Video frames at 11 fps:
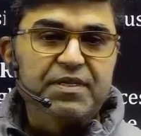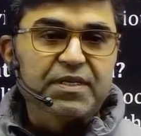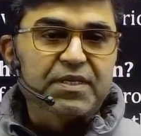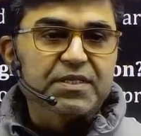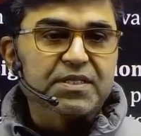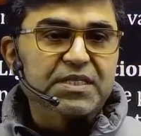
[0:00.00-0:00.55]

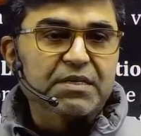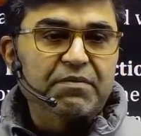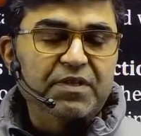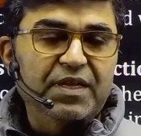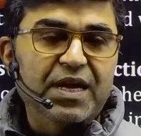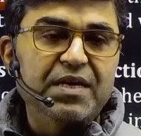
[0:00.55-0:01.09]
some of the
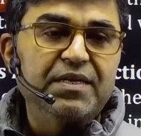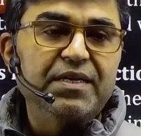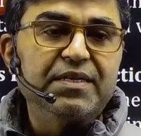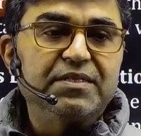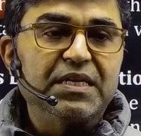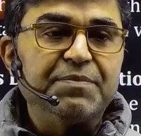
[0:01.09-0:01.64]
light
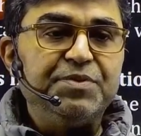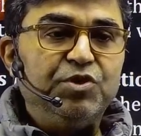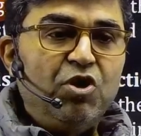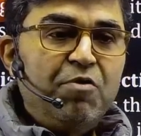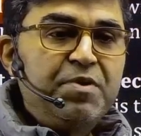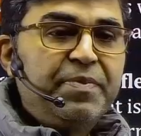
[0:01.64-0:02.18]
is
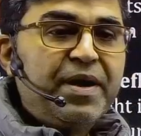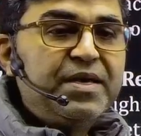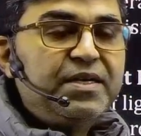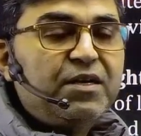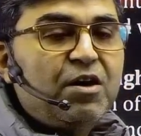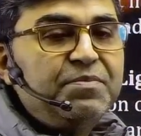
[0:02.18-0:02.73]
absorbed by the
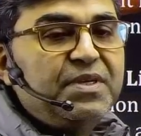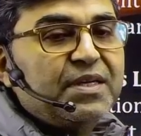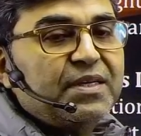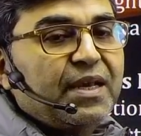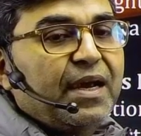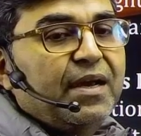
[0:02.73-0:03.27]
object
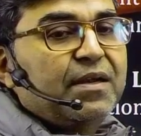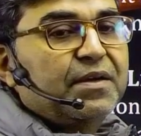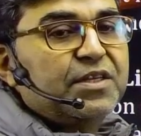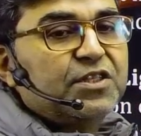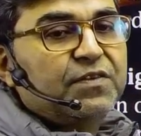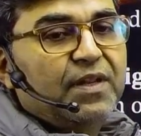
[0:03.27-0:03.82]
and
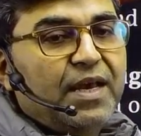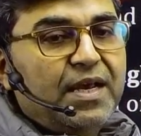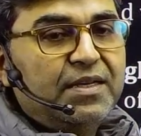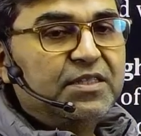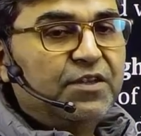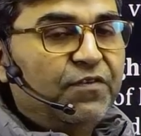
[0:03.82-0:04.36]
rest of the light
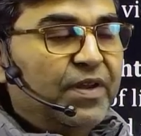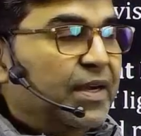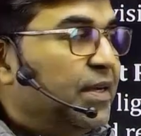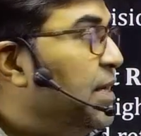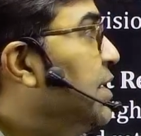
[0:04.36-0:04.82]
is reflected.